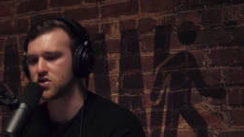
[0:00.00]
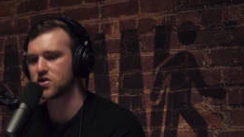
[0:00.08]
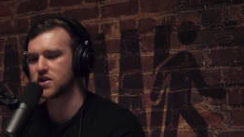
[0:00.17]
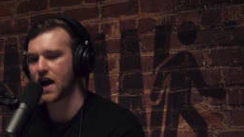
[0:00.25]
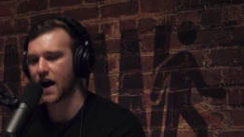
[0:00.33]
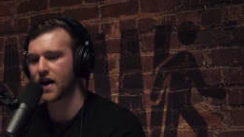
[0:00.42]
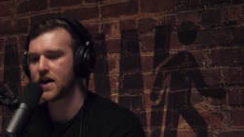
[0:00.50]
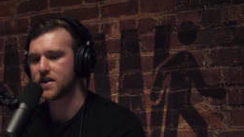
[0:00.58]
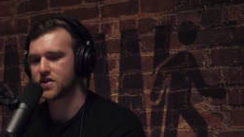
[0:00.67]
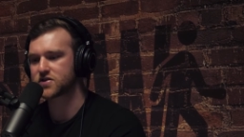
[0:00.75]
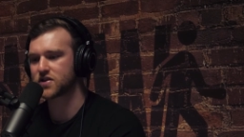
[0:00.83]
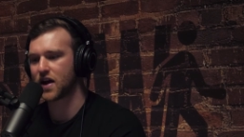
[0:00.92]
yeah,
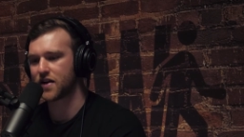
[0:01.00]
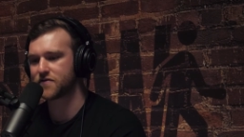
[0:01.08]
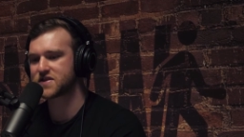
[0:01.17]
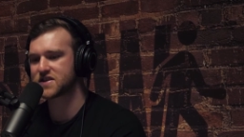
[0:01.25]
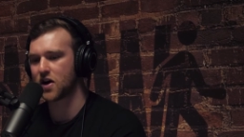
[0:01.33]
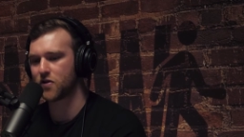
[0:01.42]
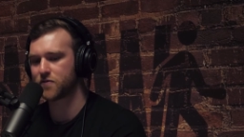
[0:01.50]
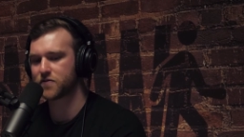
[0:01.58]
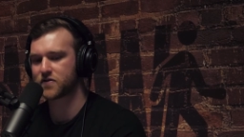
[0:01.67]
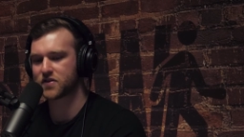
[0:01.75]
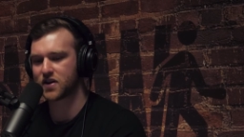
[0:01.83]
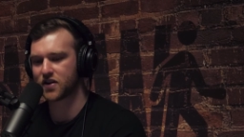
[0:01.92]
there's a lot of
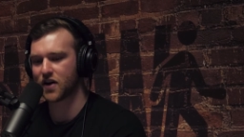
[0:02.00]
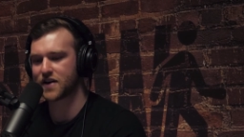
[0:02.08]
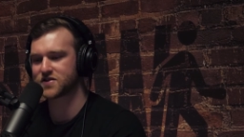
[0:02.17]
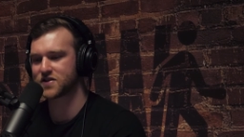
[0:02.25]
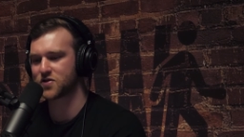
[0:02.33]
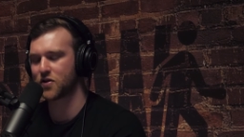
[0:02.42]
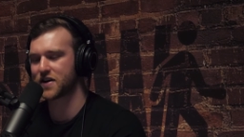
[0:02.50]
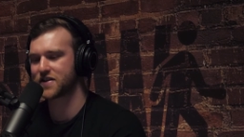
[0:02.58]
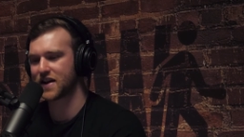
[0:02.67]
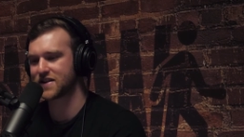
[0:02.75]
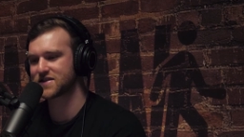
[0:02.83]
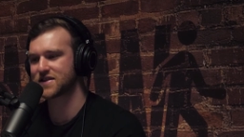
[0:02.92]
self-congratulatory
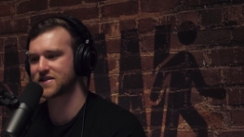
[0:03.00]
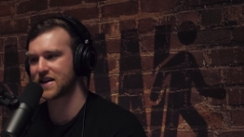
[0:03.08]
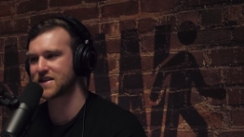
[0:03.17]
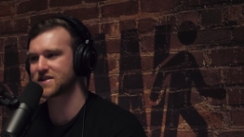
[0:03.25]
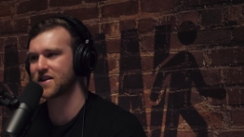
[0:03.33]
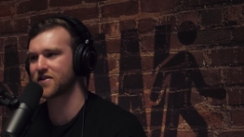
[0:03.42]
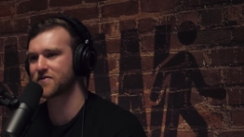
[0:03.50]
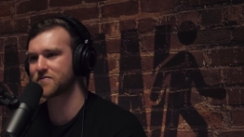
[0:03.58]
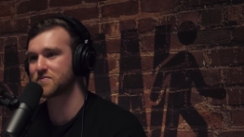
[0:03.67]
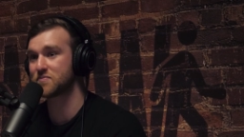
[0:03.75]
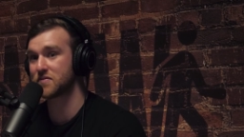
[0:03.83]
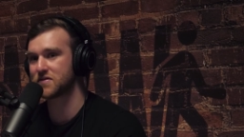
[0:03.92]
things and things that are
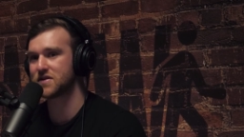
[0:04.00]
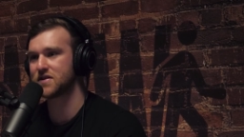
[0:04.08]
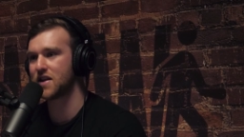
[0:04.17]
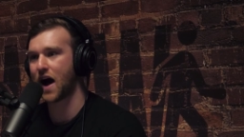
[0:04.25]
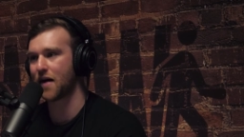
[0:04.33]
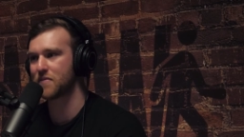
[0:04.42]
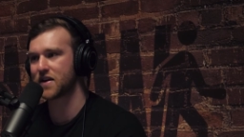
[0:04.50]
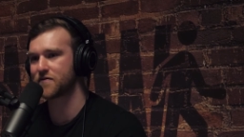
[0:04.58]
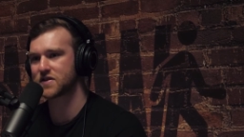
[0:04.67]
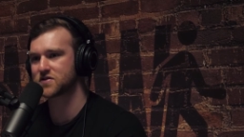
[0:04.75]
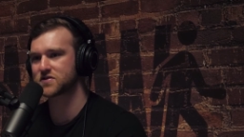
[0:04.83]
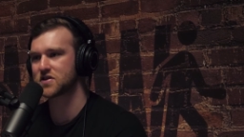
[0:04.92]
not
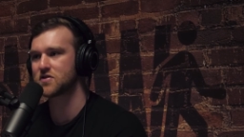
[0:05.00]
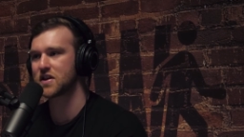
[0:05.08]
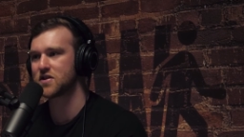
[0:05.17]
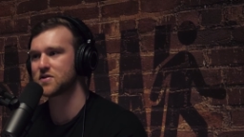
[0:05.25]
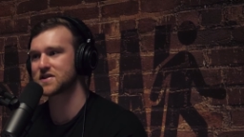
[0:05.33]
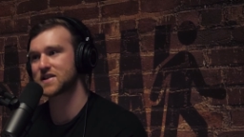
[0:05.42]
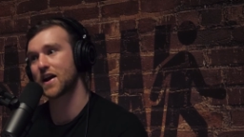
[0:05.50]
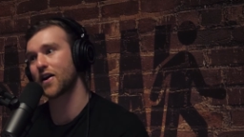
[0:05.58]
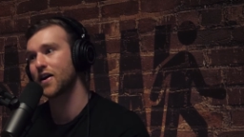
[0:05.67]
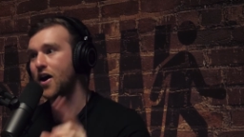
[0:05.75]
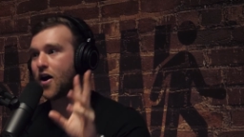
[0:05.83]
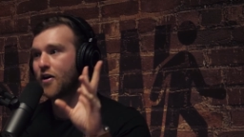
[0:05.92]
beneficial to you that you can say
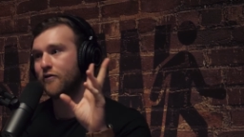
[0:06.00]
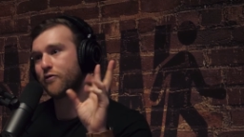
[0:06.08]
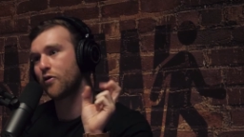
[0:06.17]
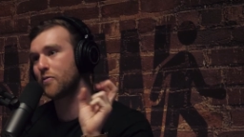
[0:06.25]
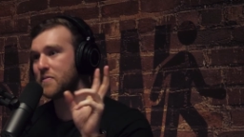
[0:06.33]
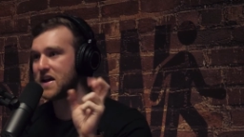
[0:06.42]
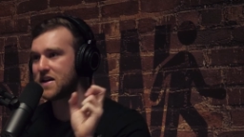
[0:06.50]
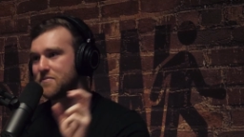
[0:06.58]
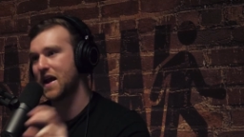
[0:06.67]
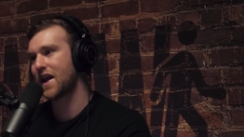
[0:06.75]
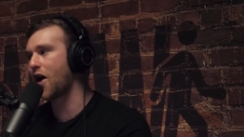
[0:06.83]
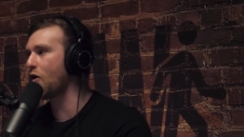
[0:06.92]
are for me,
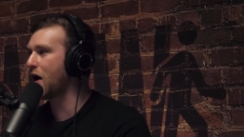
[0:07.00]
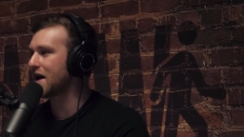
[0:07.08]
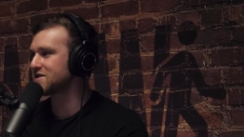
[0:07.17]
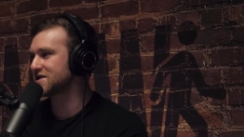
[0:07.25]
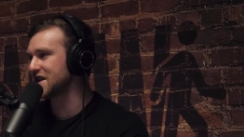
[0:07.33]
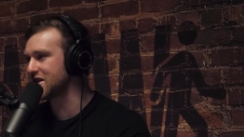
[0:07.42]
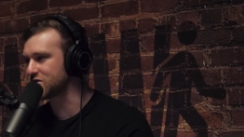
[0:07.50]
man. Oh, I just need to